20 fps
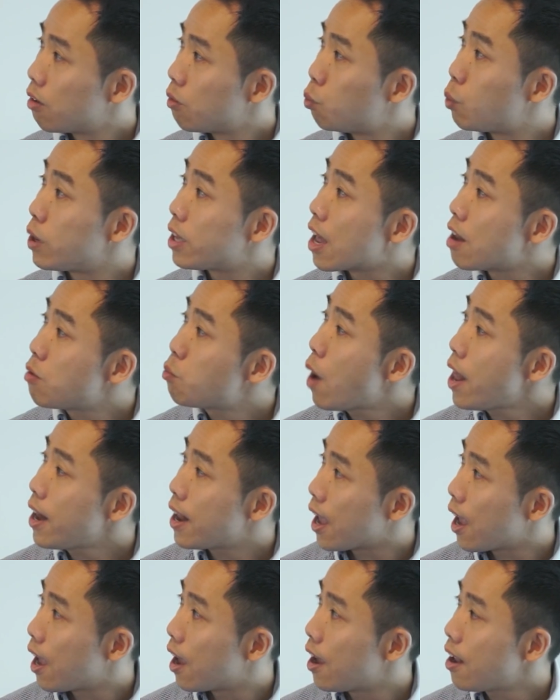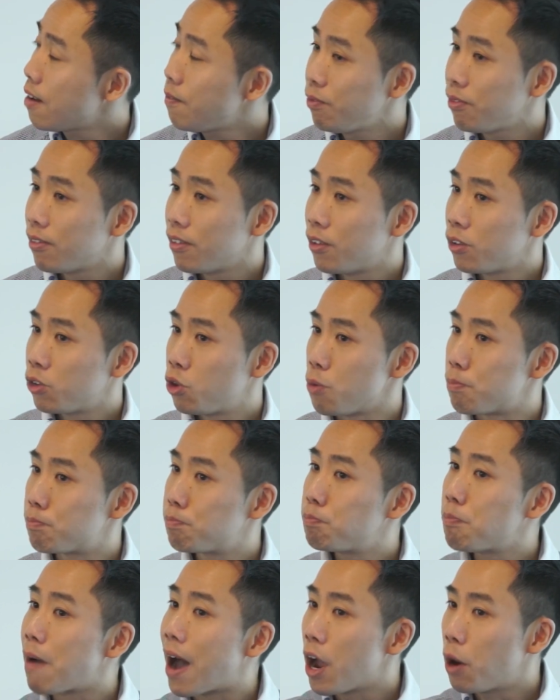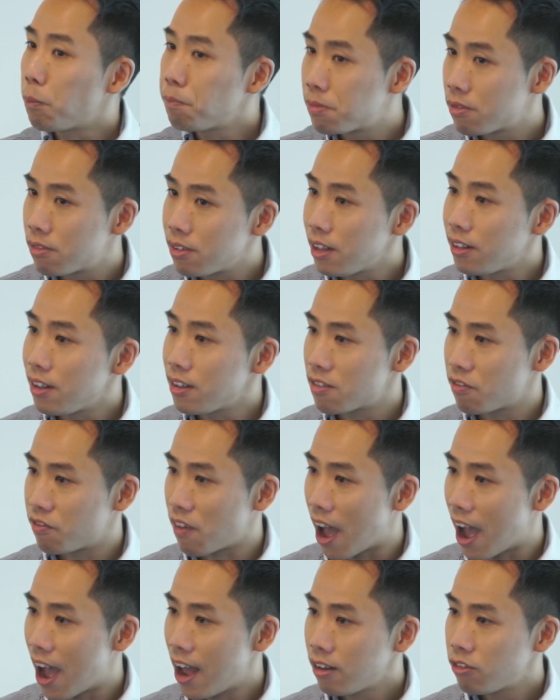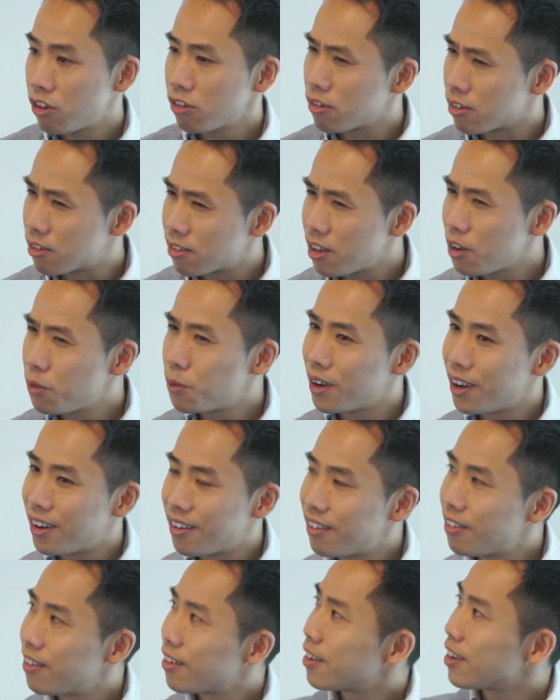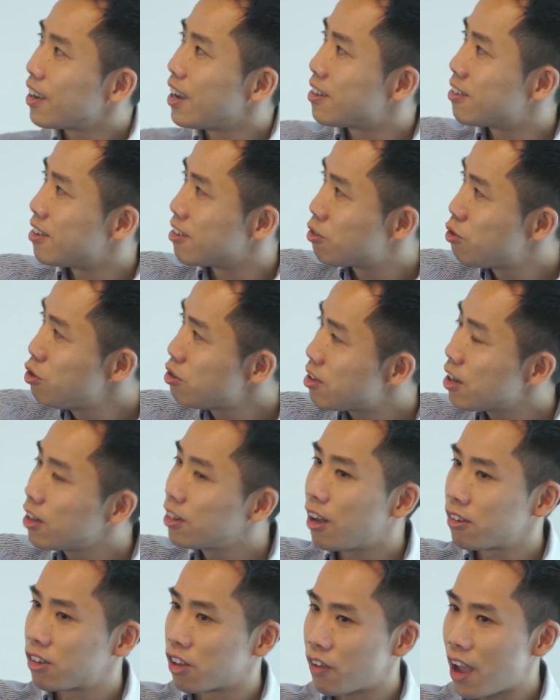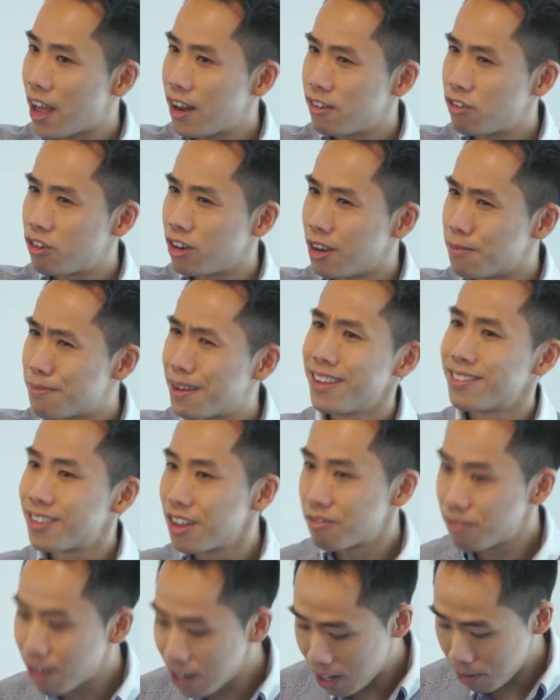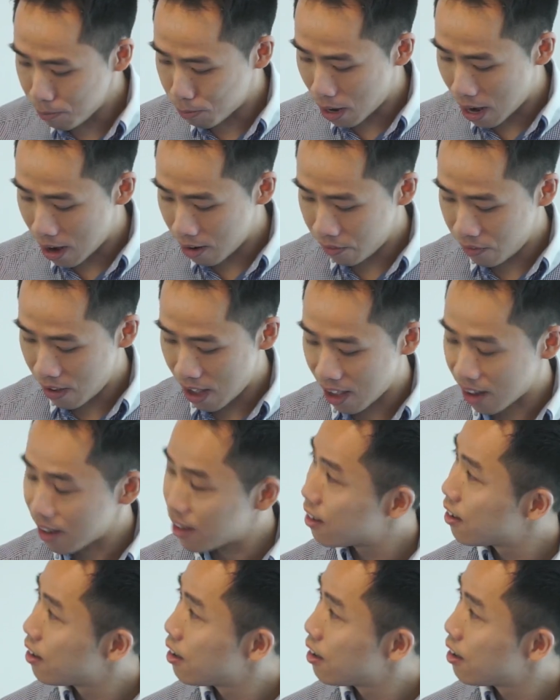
We then went ahead to biopsy this fat just to see, well, it is using lots of energy, but is it really brown fat?